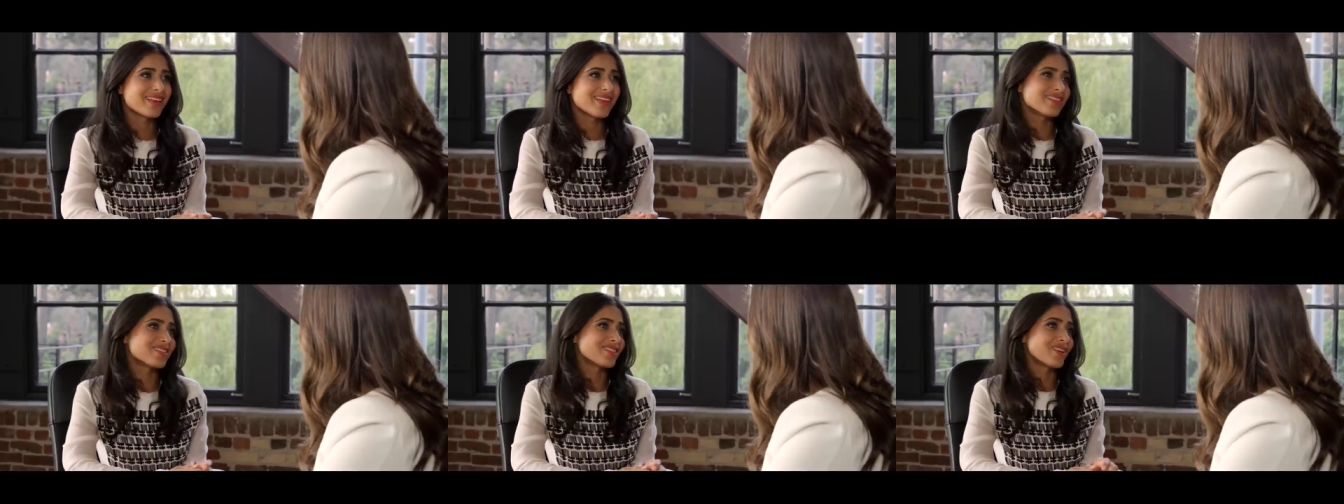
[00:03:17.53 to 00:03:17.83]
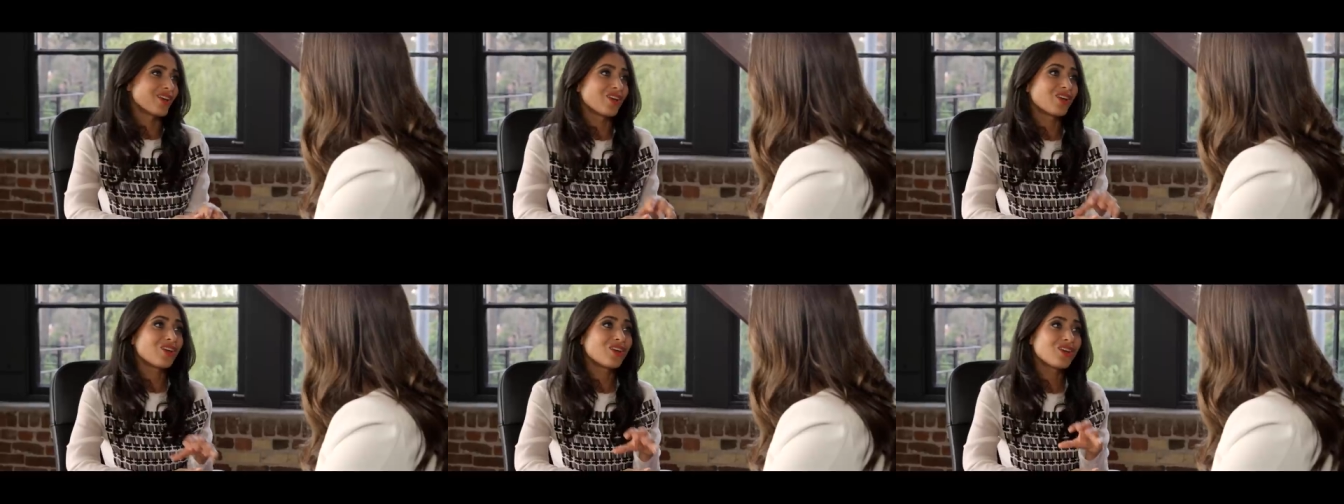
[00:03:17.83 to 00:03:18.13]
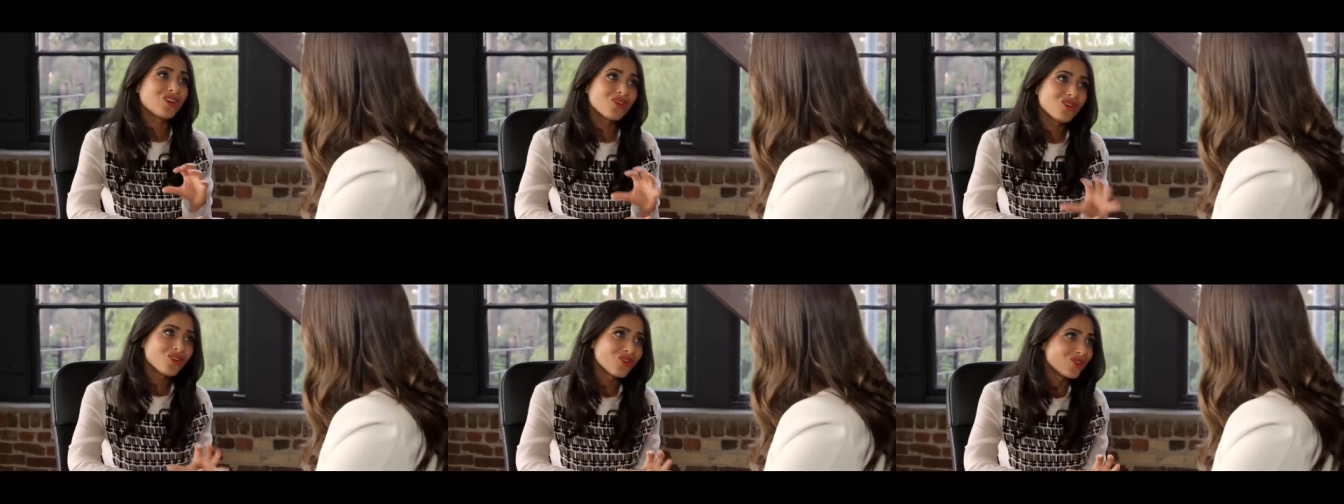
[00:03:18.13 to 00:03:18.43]
is a
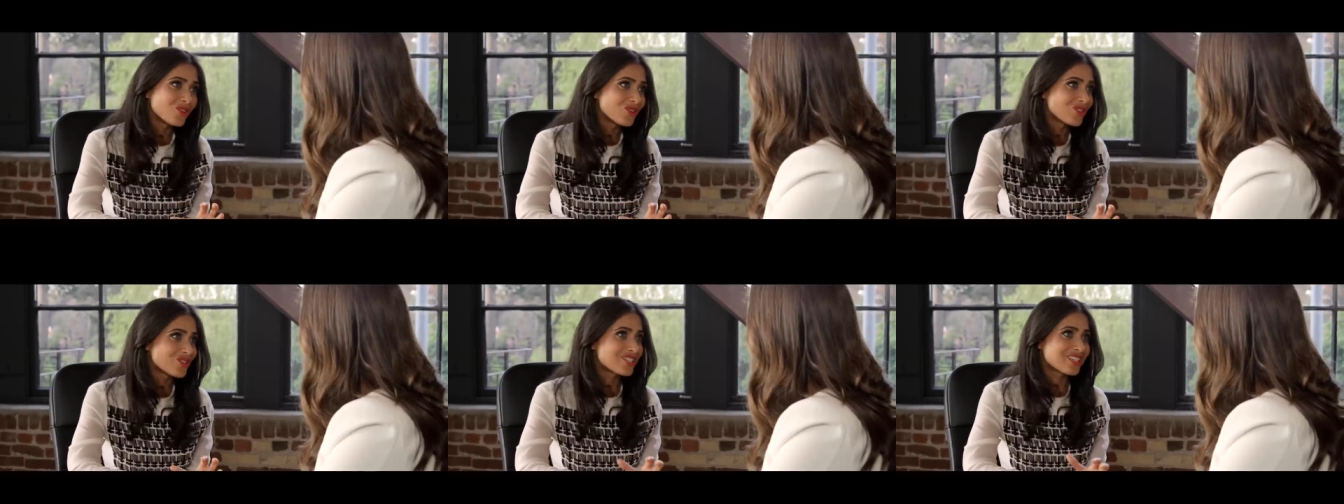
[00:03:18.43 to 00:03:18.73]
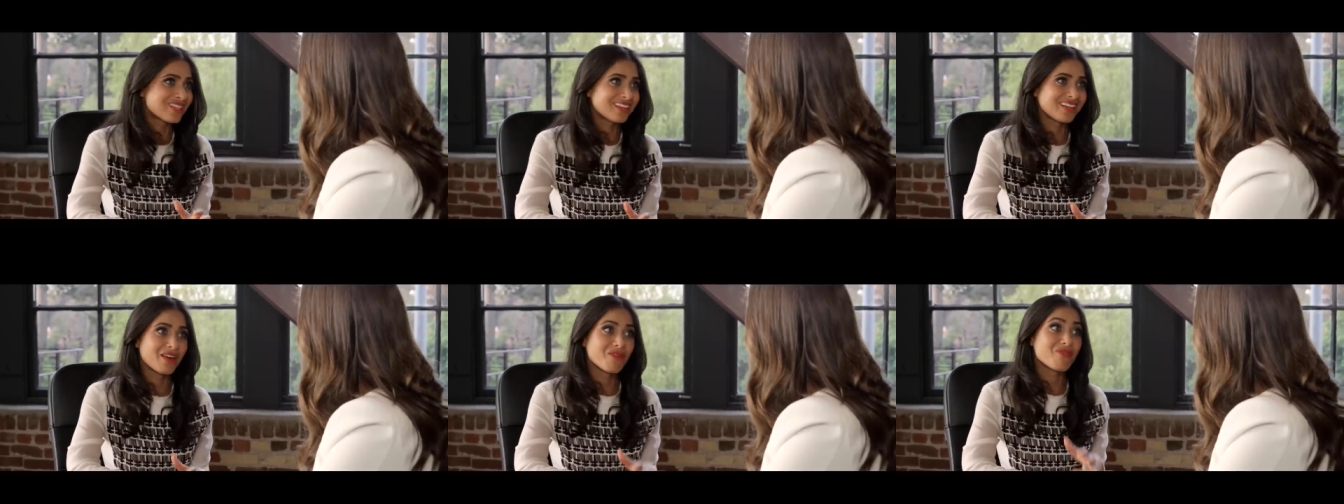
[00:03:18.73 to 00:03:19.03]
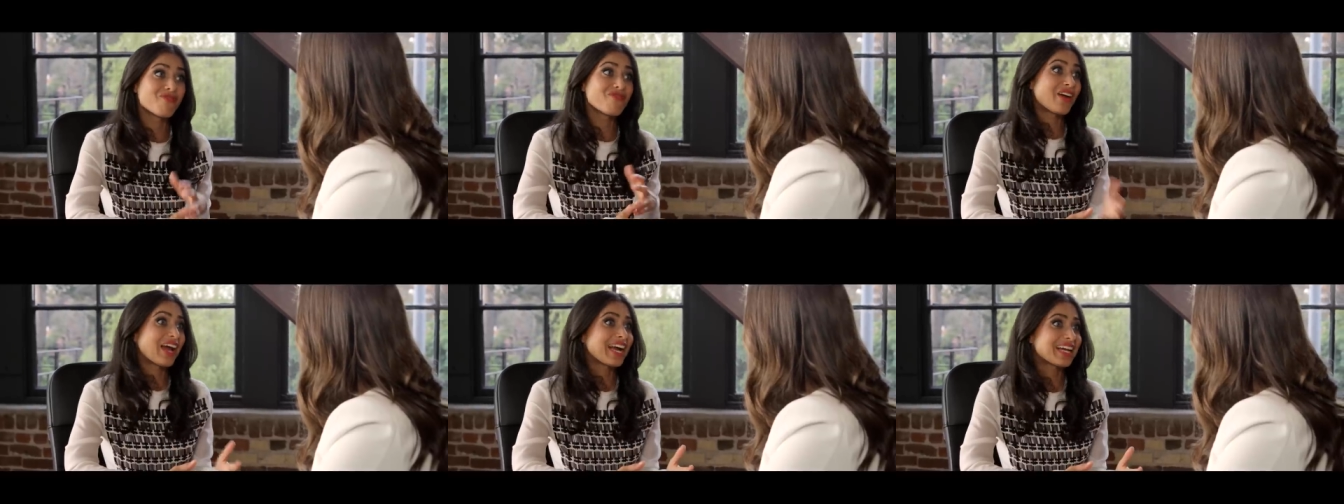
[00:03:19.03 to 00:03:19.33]
huge you know,
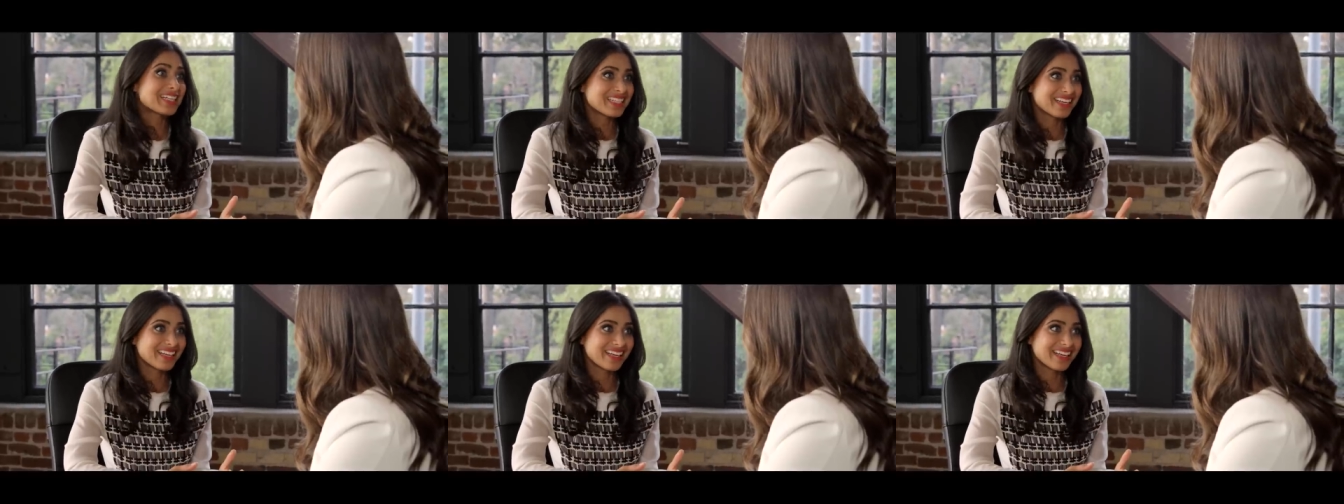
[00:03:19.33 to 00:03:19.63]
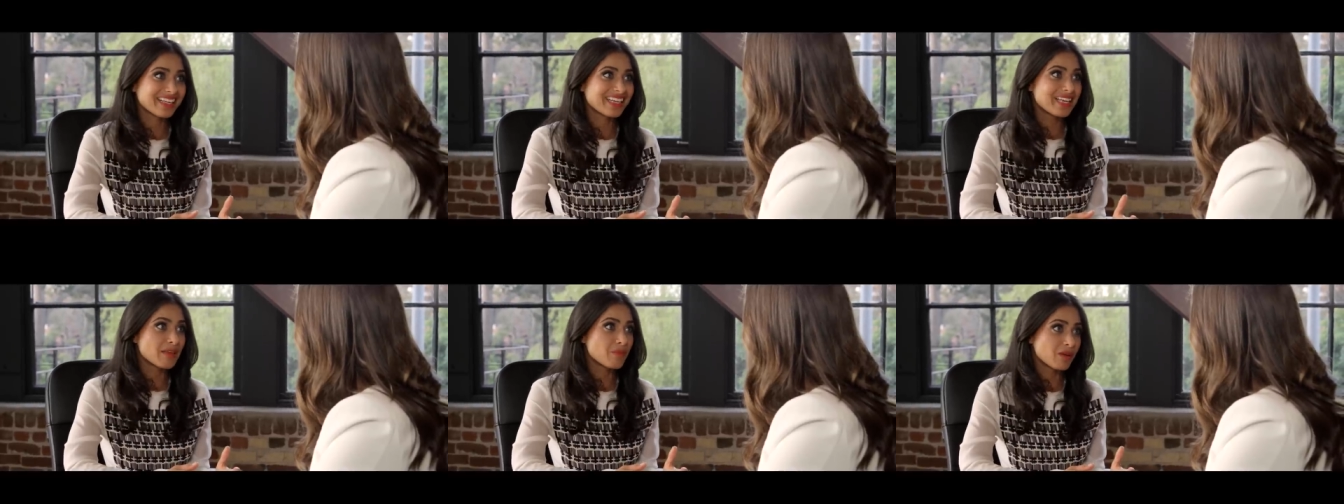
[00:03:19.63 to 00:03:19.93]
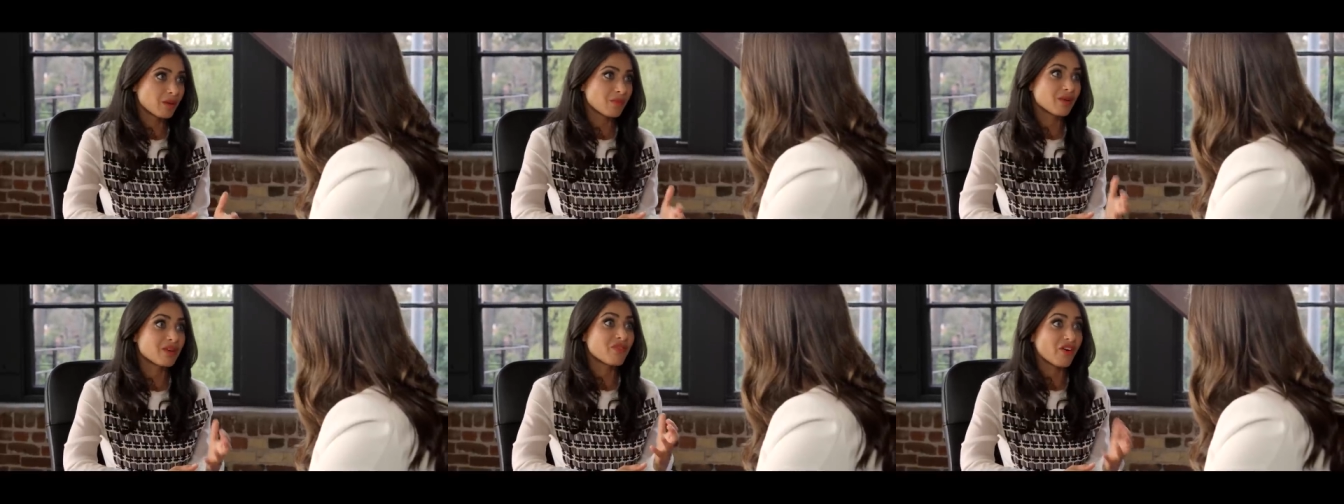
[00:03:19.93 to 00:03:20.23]
factor in
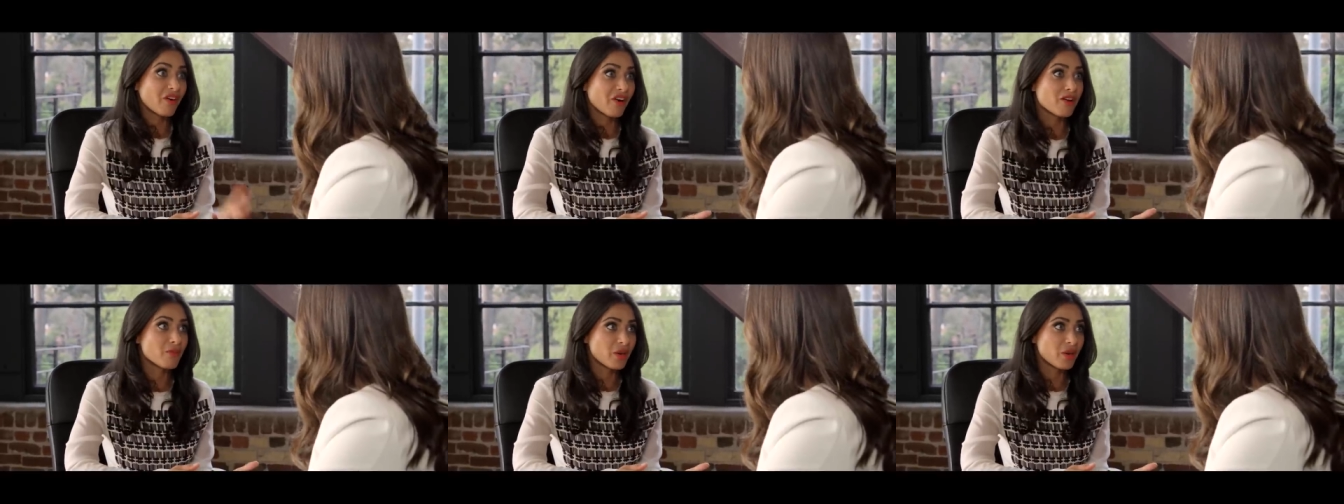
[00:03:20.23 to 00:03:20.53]
keeping me very